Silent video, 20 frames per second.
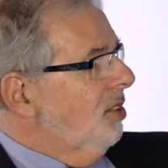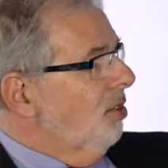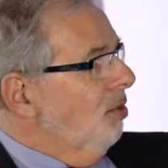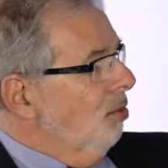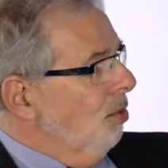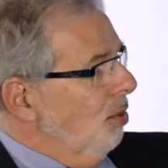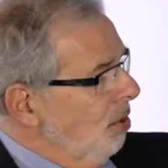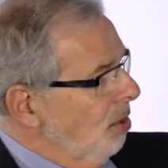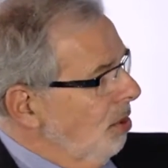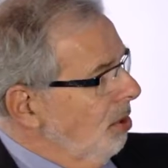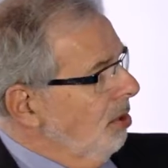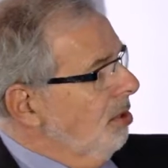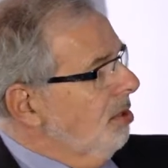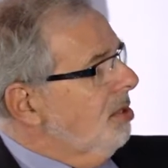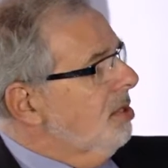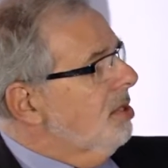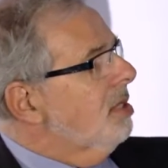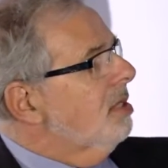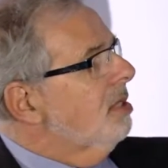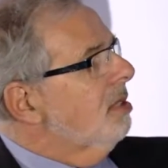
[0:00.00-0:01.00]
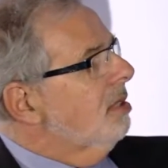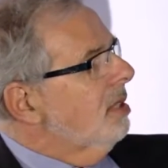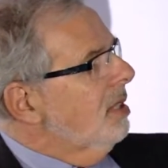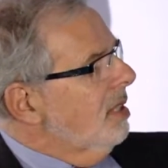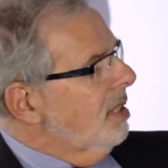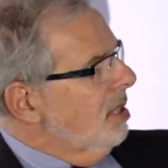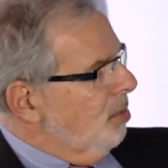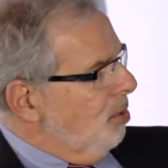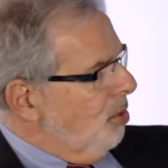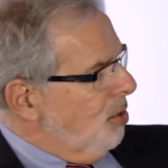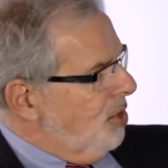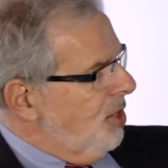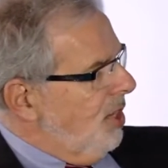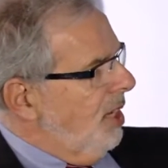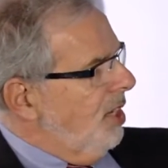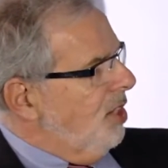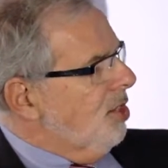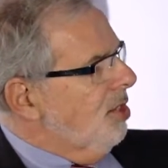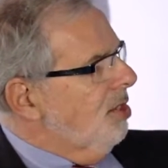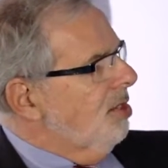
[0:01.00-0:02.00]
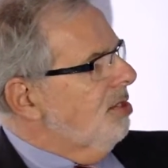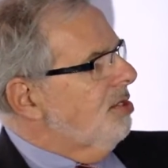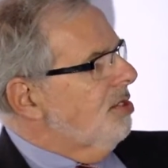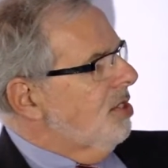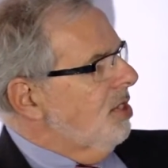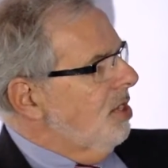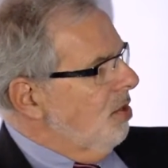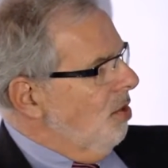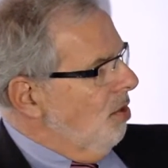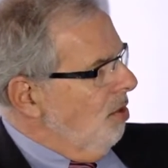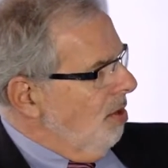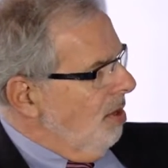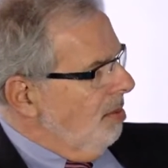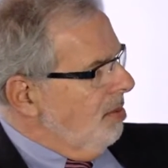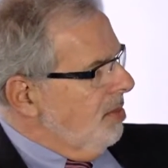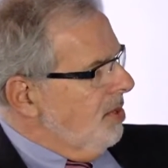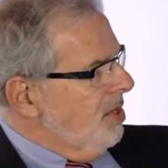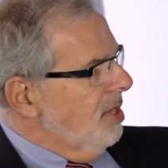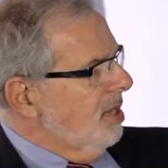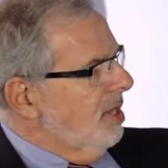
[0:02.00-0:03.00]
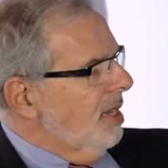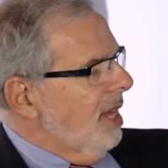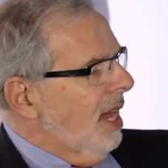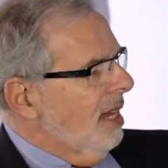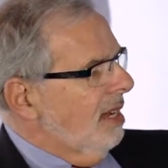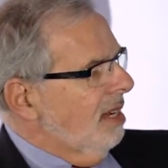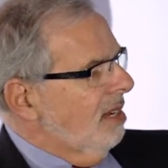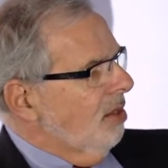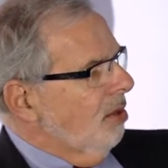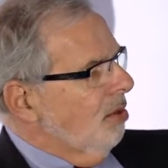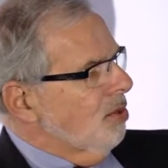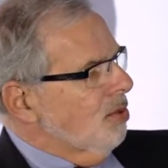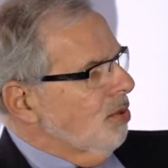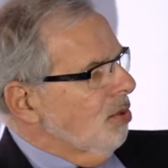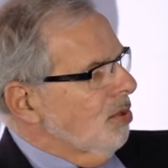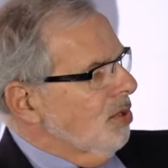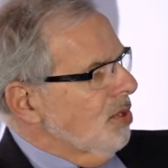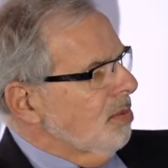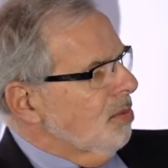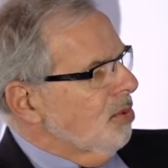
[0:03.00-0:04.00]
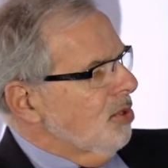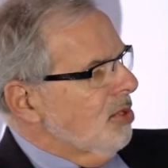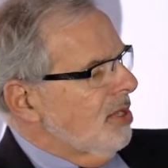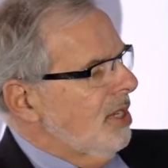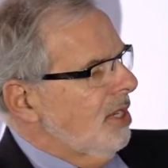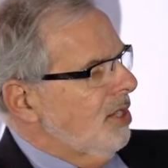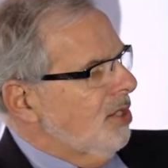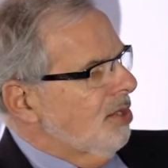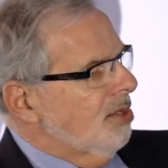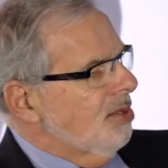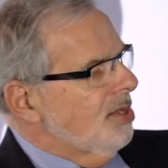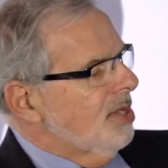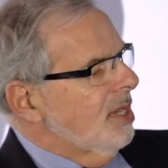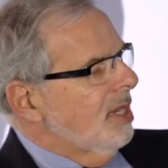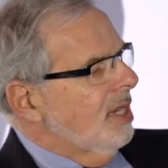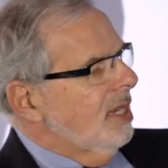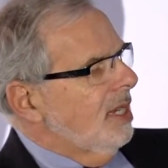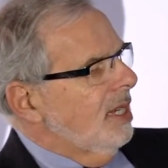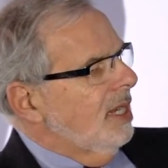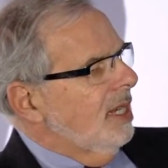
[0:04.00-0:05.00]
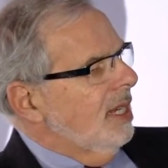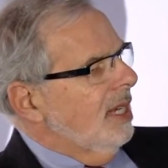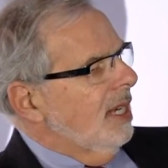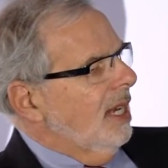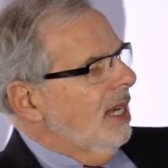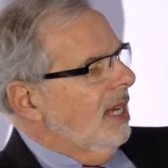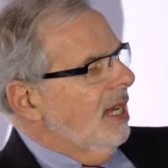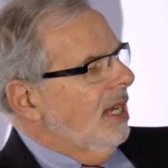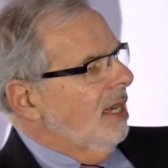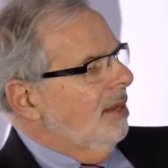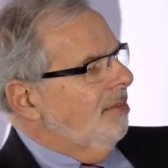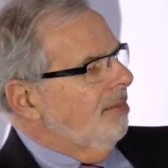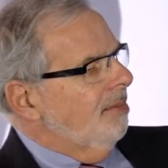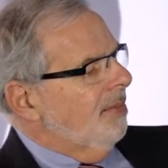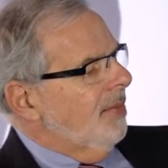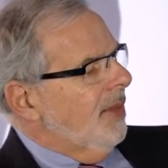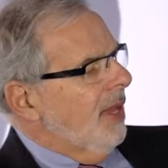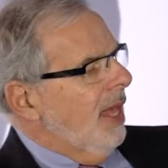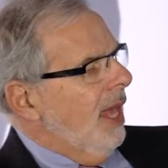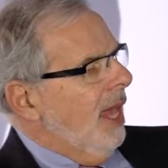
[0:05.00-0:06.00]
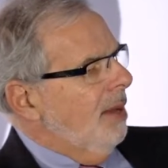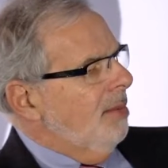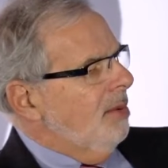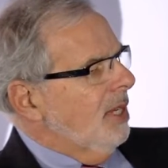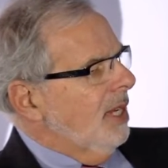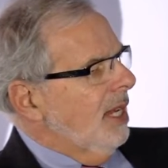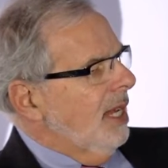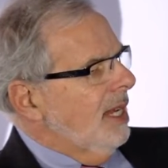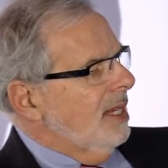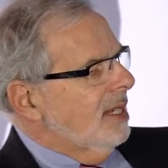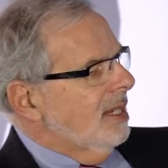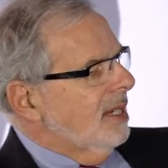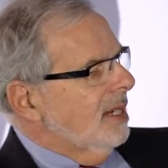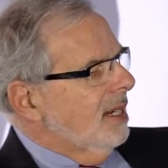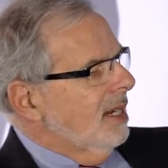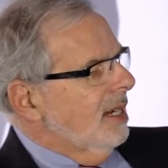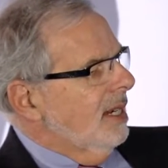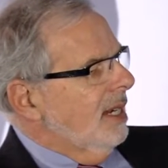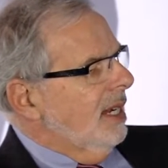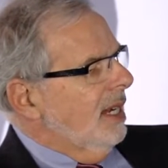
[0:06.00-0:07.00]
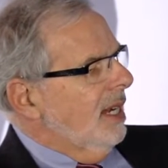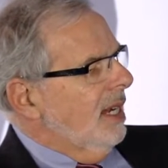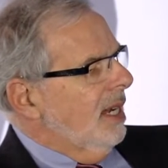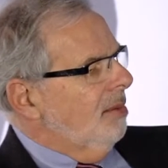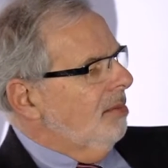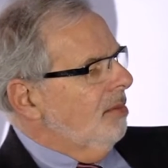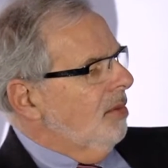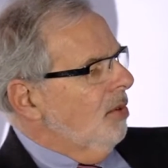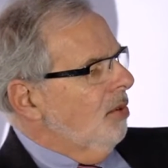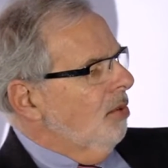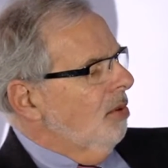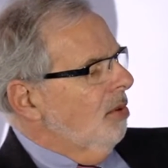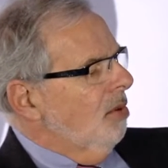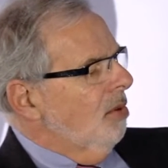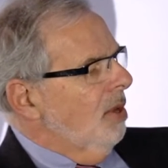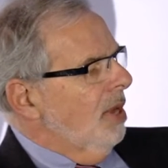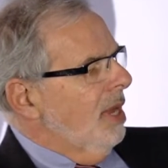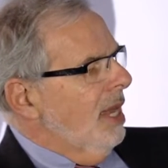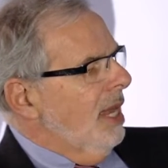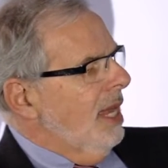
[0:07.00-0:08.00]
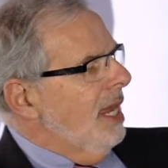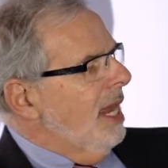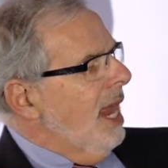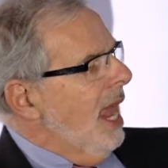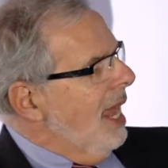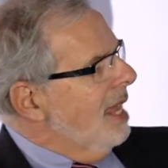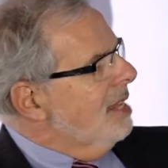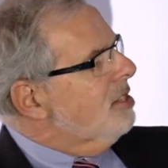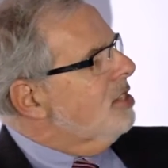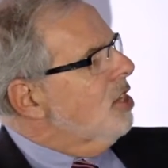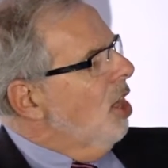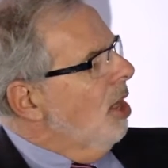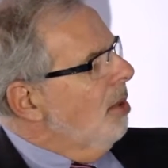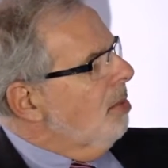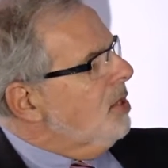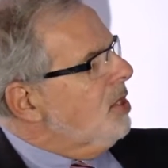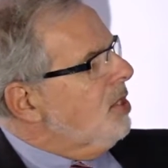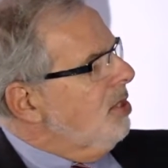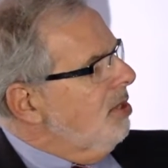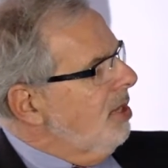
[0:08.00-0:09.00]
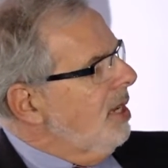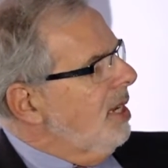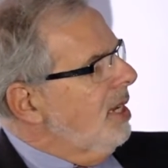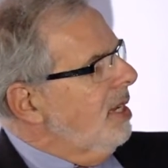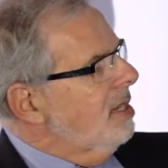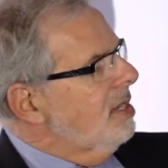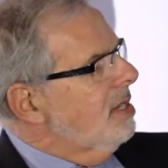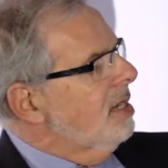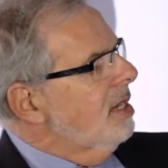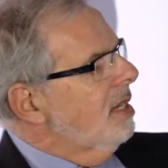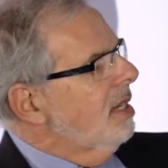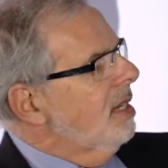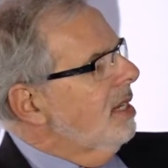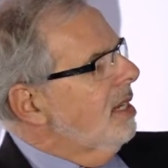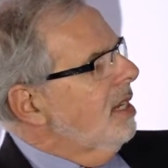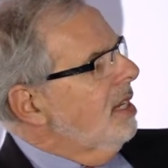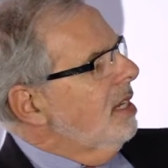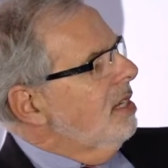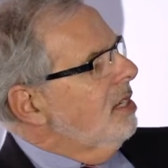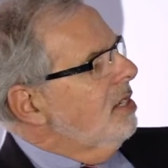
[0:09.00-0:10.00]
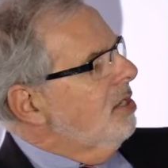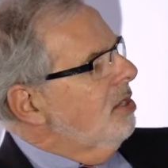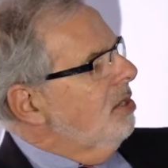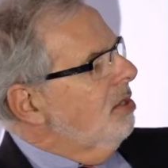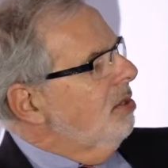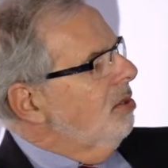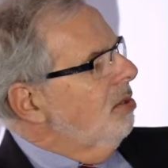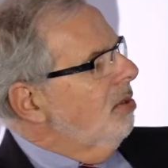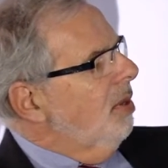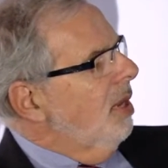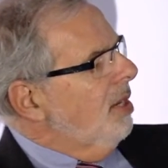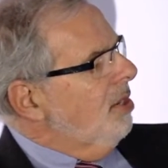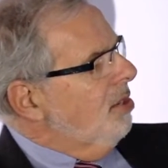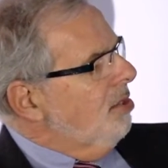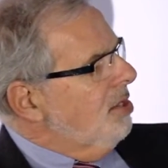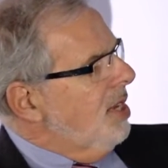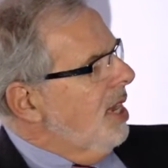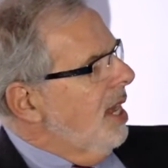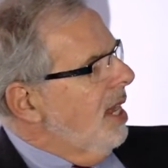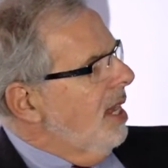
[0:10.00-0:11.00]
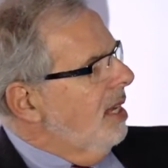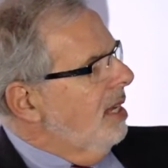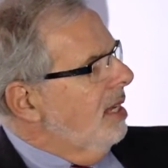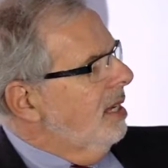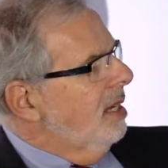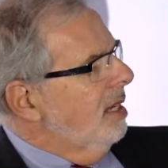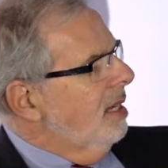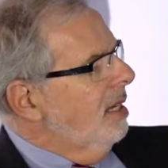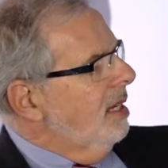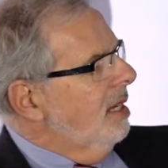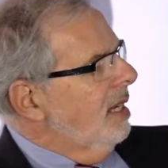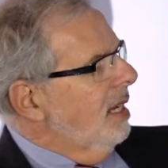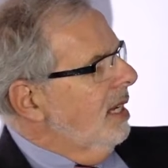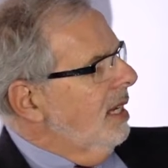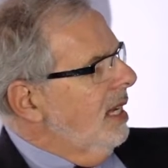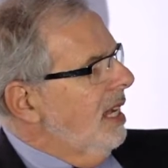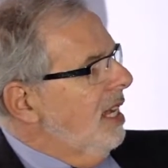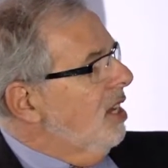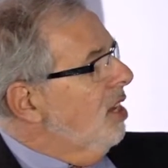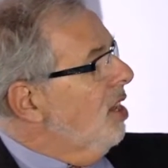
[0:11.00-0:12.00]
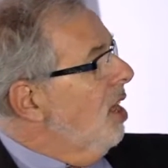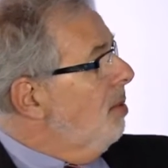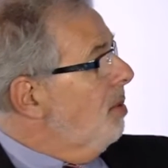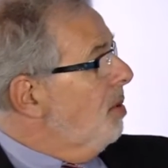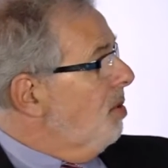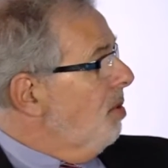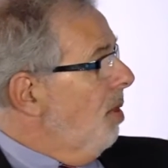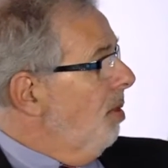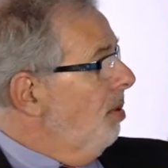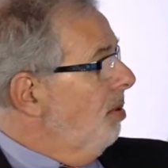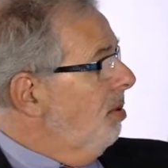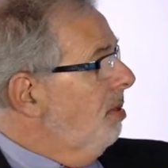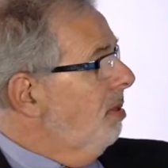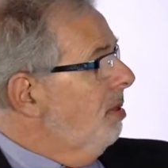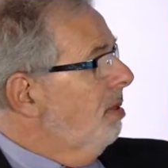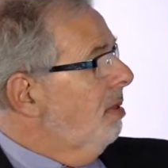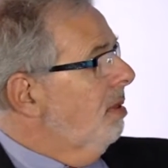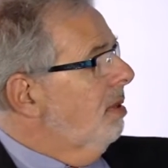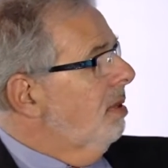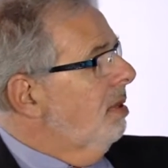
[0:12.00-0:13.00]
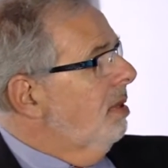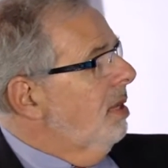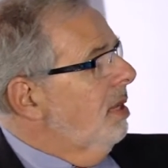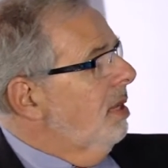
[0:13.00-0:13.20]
the rules, the procedures, the norms that those rules and procedures emulate, enhance the opportunities to undertake economic growth,